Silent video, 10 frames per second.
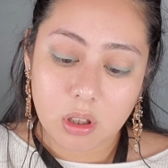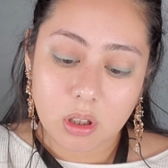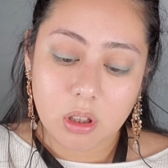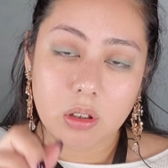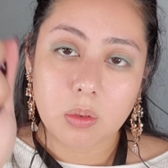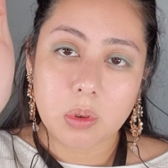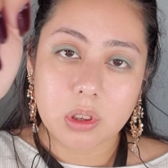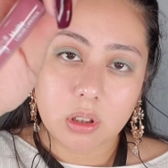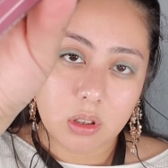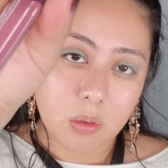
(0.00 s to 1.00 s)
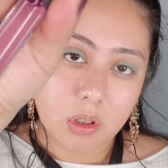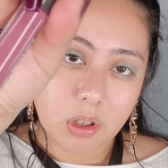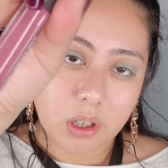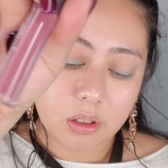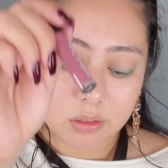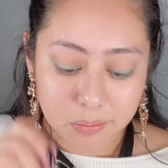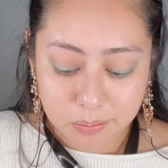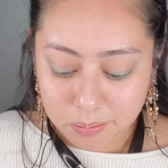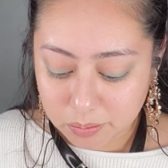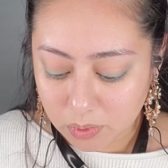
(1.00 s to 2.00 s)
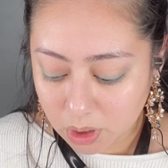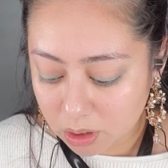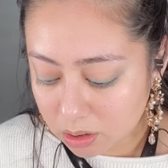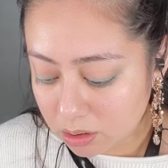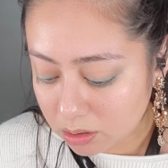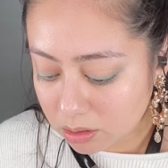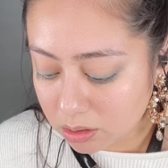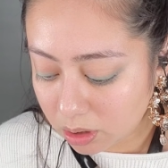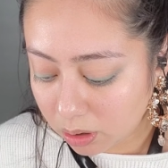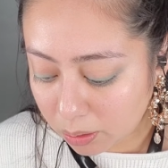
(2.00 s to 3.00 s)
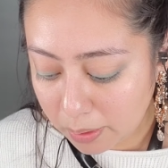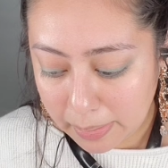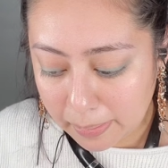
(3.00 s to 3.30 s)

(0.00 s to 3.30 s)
And with the little one right here. So,